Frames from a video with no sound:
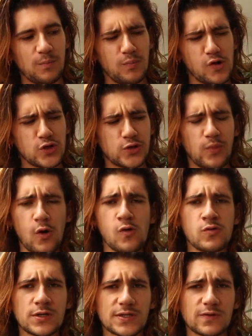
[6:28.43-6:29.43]

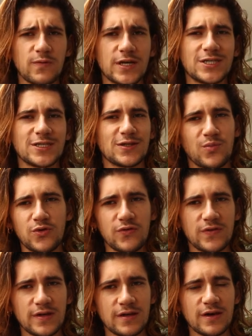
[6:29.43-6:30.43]
postponed watching the
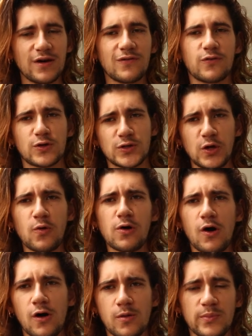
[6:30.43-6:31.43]
movie for so
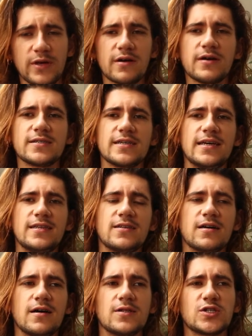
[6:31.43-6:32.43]
long, because it
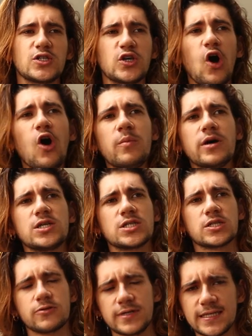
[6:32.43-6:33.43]
got so much
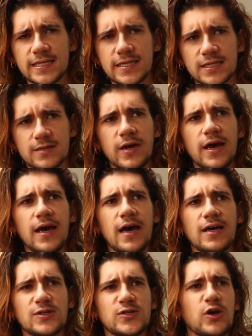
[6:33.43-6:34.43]
criticism
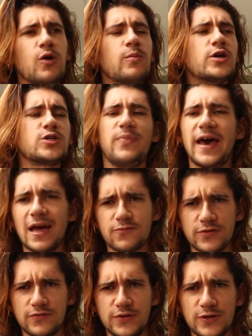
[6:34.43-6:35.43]
and so much
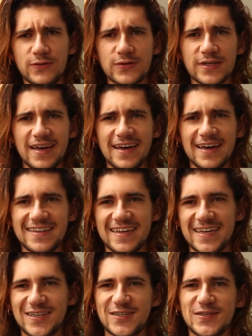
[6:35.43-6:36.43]
bad reviews
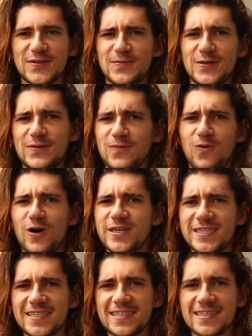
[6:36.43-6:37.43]
that I just wouldn't
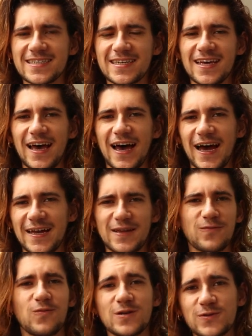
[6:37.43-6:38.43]
watch it. I
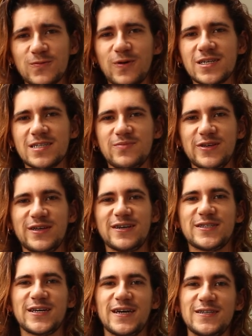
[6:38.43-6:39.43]
didn't want to watch it
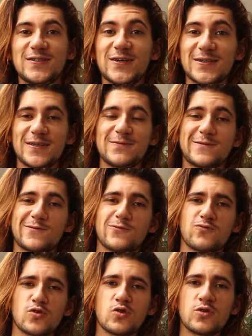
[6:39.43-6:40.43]
because I thought it would
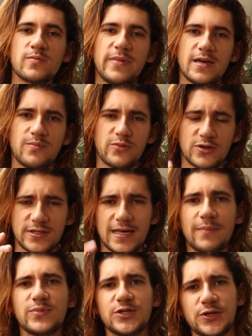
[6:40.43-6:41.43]
ruin my
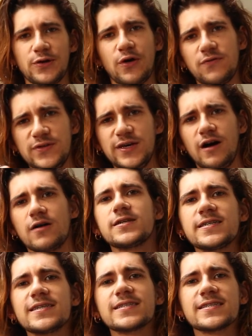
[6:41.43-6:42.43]
perception of the
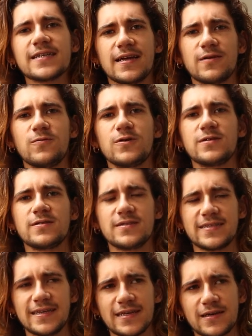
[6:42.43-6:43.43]
artist, and I
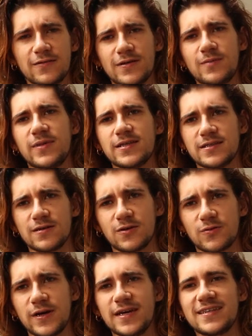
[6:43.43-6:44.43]
wouldn't think of him as a
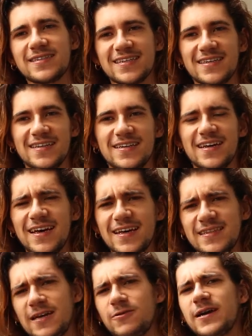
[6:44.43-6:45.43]
great
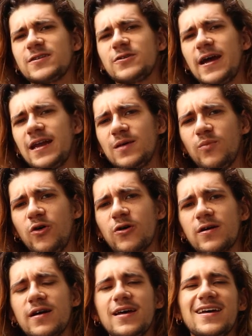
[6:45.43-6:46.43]
director
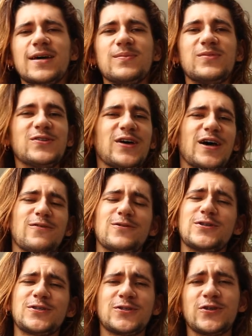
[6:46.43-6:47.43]
anymore. But I
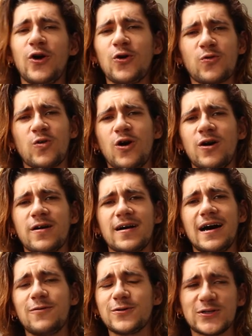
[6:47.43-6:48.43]
was so wrong,
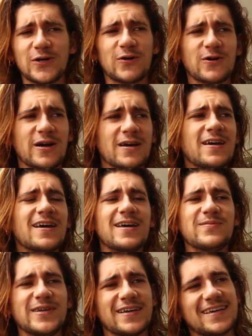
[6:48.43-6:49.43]
I was so wrong,
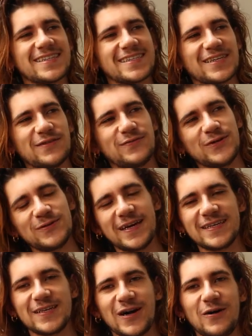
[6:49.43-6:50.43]
because a few
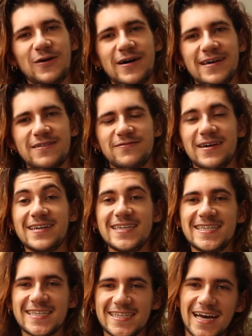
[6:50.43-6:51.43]
days ago I finally
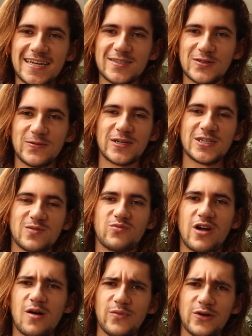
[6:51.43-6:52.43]
decided to The
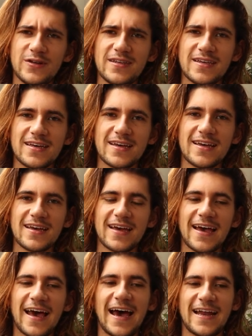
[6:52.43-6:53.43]
Brown Bunny,
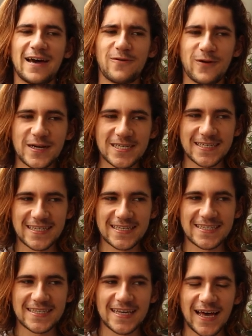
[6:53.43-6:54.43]
and I watched
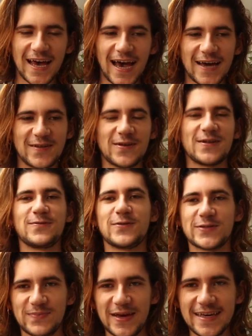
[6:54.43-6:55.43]
it, I thought it
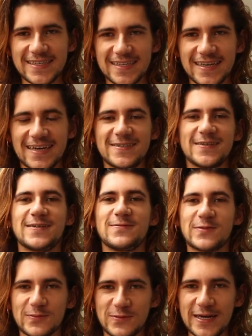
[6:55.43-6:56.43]
was amazing, I thought it
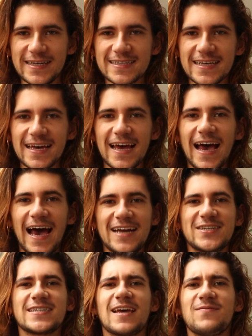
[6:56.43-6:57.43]
was great, and
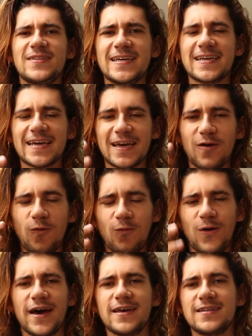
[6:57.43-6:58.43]
just kept thinking,
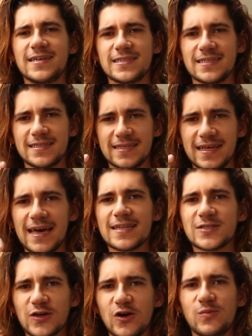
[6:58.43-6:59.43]
why does it
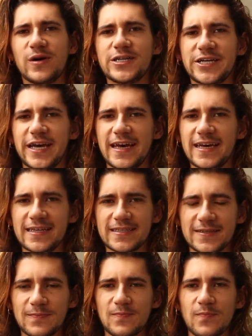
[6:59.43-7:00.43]
get so much
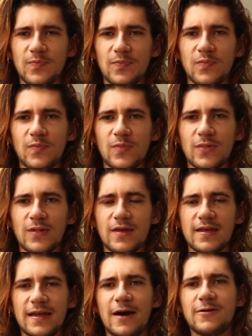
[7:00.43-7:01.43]
hate?
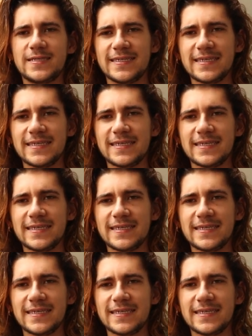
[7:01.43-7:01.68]
Now I